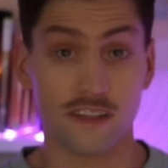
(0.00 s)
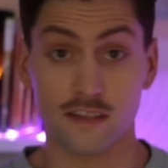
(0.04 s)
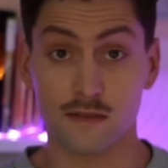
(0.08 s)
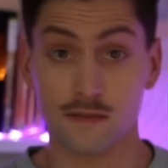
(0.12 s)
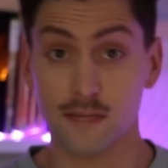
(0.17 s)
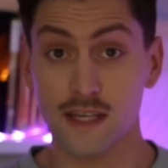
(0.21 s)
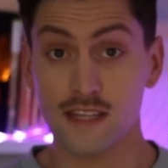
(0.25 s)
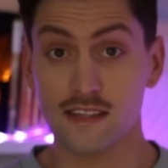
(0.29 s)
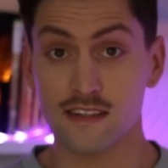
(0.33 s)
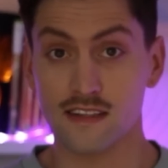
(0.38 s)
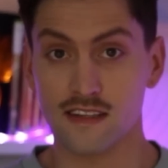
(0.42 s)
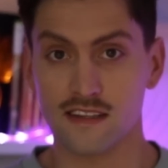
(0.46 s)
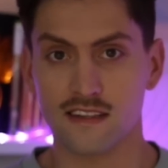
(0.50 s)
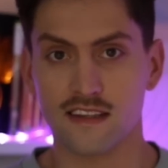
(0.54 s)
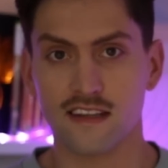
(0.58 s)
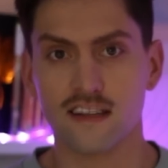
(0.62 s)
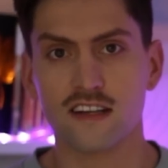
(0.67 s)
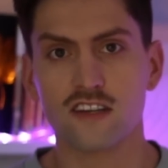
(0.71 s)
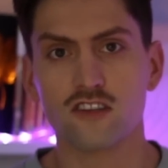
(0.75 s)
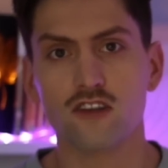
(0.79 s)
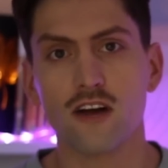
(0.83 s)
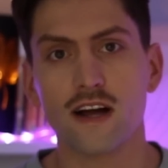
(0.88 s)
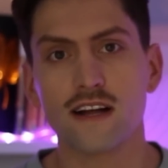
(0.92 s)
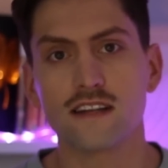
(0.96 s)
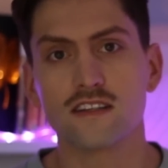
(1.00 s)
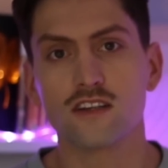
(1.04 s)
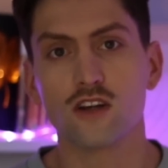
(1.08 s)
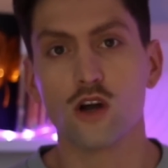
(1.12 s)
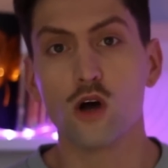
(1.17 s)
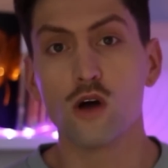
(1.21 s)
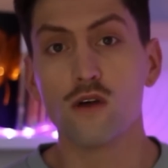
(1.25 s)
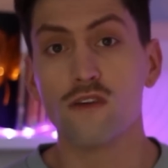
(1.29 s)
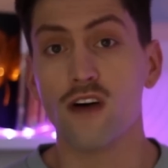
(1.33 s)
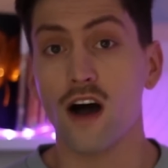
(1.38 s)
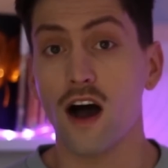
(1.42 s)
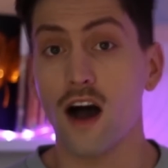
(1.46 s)
to this business that attracted
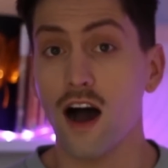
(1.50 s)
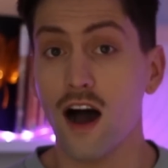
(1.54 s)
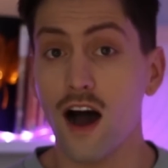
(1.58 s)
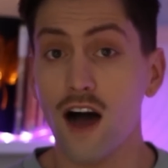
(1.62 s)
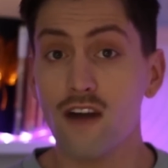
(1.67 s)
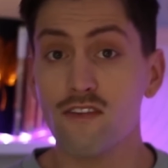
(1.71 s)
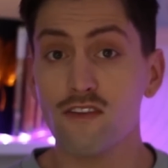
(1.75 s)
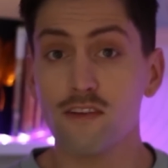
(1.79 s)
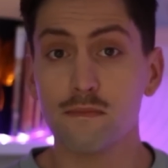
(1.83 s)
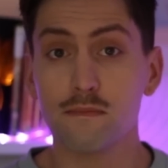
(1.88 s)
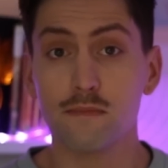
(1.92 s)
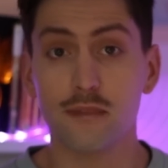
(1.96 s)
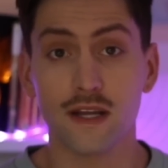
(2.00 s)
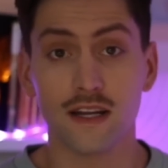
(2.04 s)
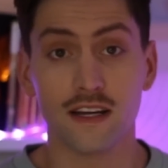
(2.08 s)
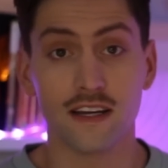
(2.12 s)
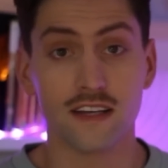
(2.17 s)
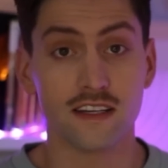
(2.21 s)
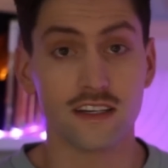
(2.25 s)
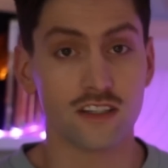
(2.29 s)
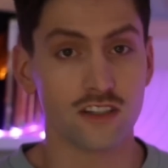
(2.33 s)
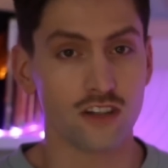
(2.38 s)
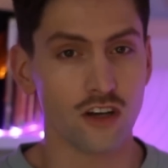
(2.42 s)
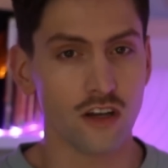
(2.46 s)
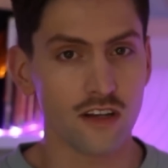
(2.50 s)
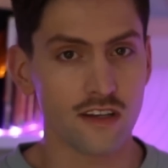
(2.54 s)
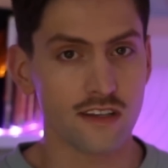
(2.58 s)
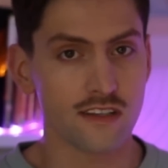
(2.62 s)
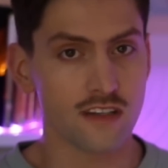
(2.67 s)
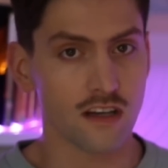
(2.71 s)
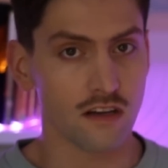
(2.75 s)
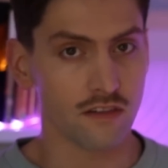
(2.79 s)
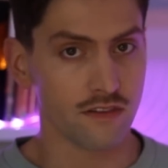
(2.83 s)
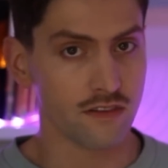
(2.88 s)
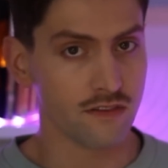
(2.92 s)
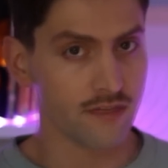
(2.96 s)
over half a billion dollars
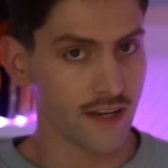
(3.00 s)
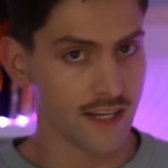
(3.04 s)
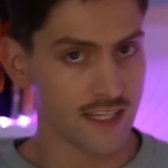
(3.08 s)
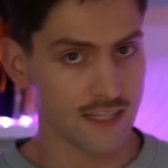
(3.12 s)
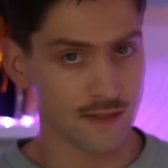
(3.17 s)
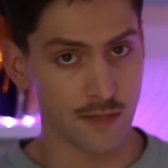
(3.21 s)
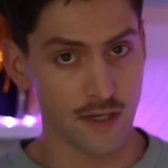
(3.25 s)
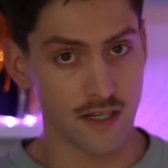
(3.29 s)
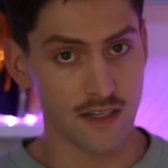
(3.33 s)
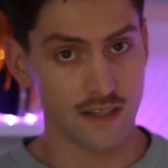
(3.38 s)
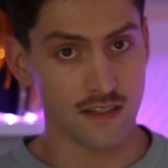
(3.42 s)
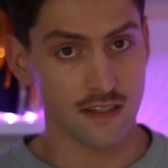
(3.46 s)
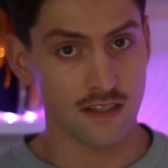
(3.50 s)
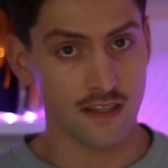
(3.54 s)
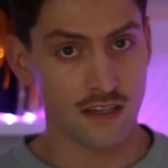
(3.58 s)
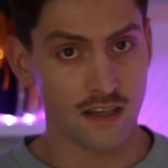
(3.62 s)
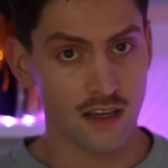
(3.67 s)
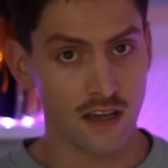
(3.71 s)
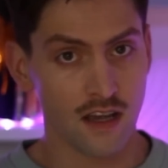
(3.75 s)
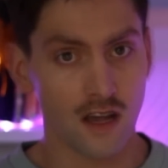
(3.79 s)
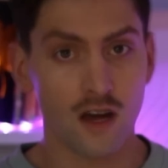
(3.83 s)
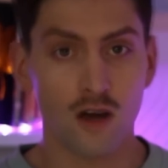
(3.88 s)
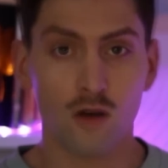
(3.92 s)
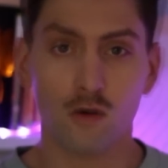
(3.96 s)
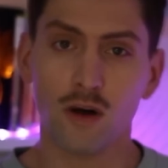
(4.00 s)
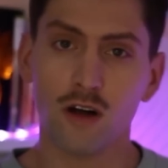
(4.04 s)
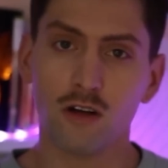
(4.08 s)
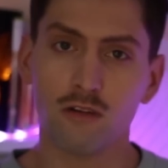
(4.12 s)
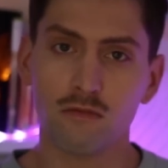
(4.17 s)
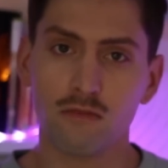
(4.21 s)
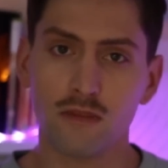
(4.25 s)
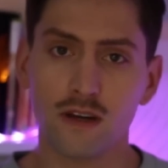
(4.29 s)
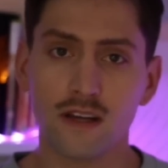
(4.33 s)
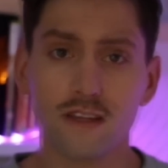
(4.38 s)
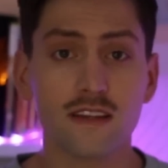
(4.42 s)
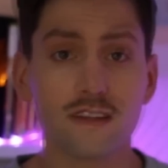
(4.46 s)
of investment? Well,
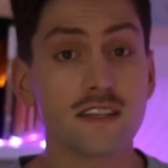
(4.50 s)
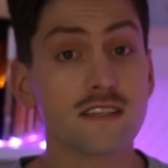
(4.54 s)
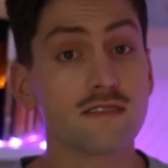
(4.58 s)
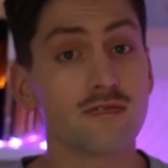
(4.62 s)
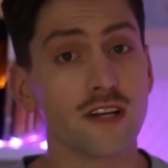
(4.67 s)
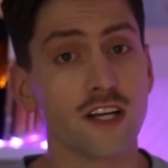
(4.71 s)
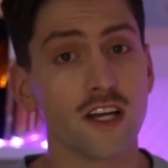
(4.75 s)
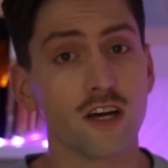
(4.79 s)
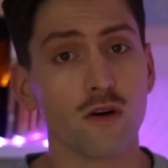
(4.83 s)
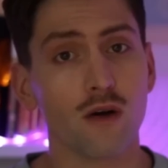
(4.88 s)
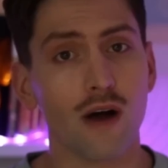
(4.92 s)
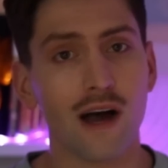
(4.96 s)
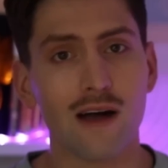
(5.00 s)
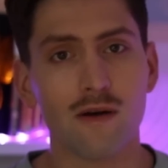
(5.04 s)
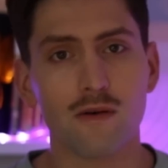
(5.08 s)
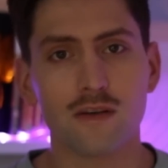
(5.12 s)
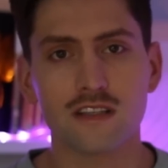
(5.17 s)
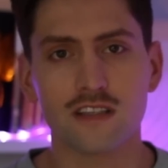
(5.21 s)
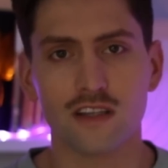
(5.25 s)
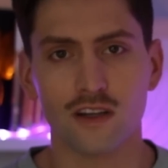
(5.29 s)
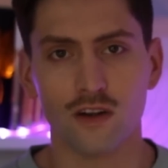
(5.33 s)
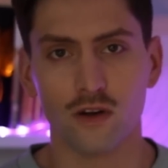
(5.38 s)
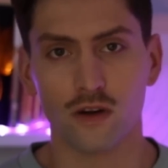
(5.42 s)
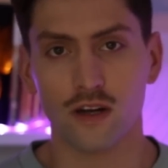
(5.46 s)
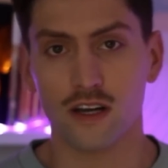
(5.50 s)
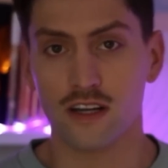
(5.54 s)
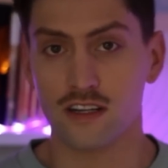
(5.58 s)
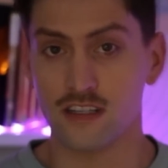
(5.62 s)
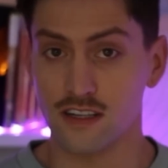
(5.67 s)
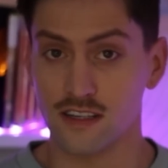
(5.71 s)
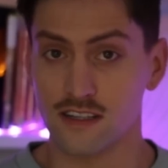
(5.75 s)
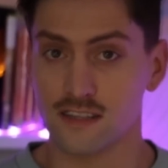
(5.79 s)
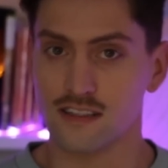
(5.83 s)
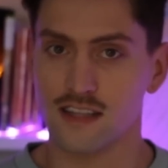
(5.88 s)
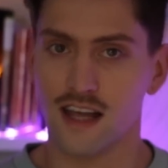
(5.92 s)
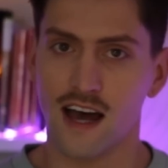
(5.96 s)
in this video, I want to look at
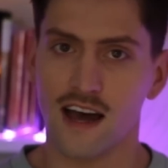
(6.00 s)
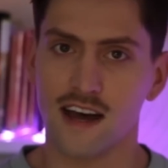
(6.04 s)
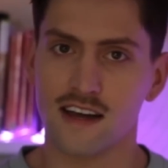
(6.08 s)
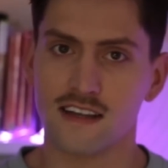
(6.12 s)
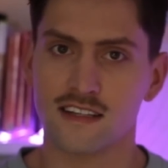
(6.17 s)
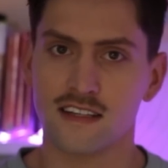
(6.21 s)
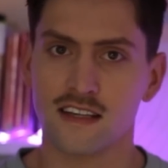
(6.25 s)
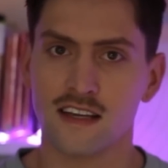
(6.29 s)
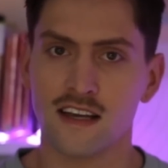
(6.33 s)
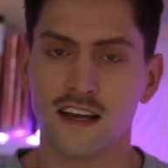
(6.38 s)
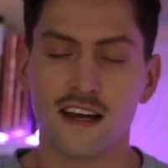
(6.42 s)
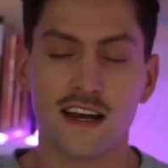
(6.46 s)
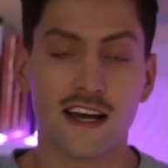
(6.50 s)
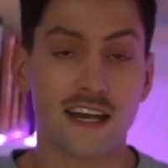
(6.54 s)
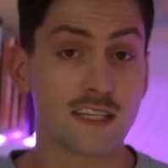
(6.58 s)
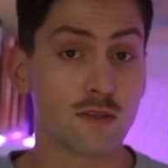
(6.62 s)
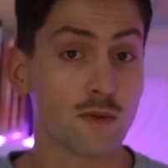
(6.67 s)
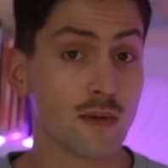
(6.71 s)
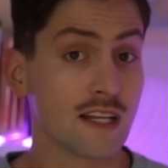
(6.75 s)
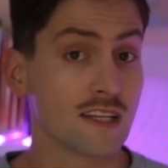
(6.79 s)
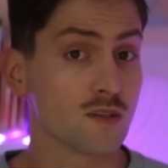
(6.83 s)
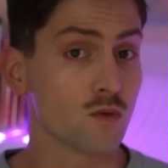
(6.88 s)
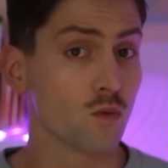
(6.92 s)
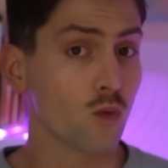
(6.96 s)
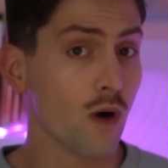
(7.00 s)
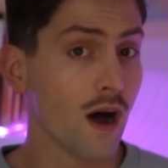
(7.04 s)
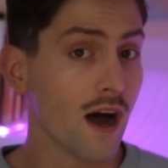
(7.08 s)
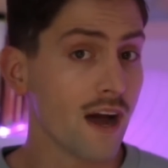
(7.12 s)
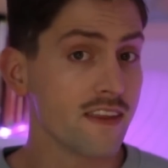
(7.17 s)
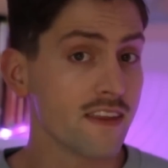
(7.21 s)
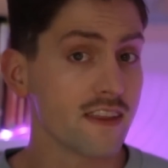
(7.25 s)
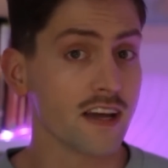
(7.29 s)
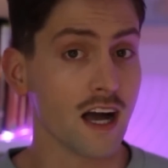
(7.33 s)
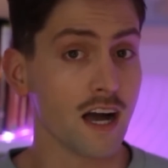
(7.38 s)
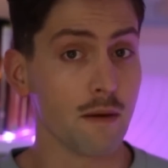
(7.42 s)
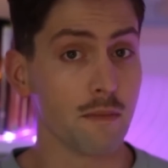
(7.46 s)
just that, as well as why
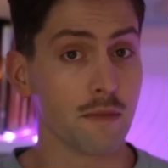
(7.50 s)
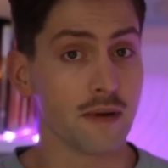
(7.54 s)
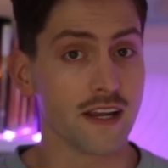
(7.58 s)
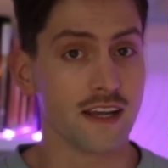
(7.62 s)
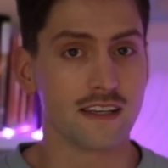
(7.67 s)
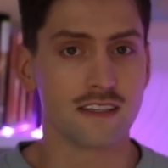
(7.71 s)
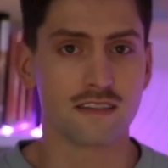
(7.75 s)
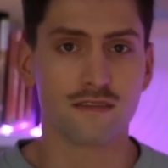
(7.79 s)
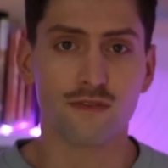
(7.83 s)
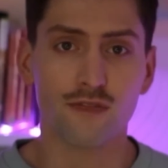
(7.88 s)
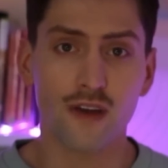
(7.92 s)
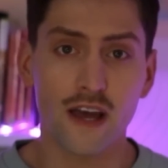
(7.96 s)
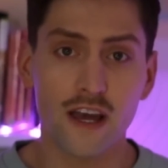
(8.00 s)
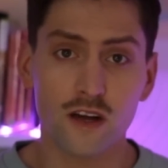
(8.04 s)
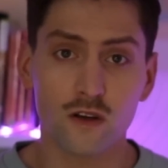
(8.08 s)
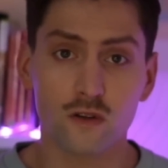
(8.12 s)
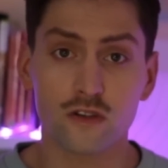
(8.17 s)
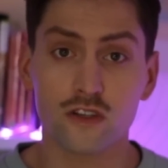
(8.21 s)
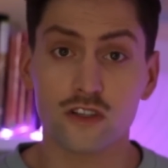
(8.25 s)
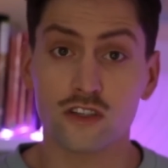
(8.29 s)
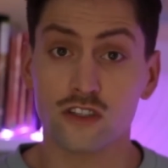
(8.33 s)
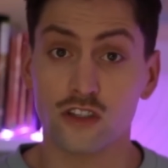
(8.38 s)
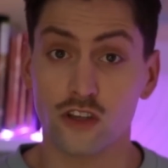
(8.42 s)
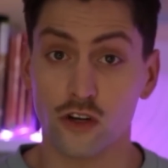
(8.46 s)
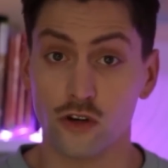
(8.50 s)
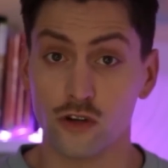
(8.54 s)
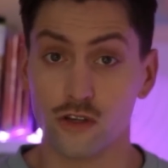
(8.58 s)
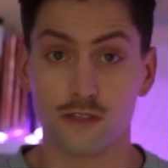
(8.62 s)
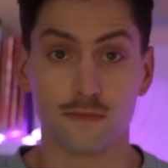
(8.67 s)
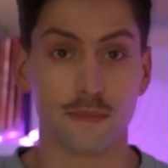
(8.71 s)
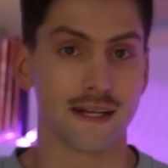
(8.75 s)
the company has failed so